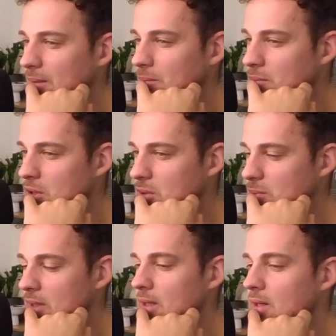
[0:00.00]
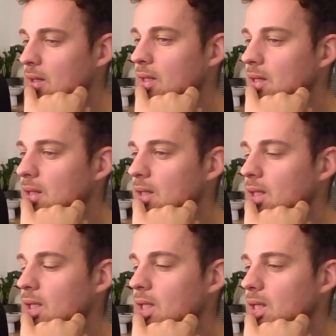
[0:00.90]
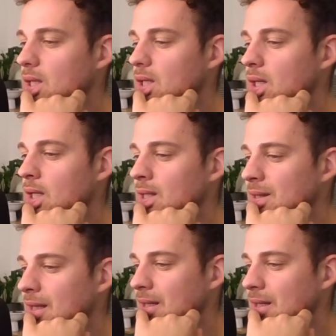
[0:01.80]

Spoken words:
bishop there. And then I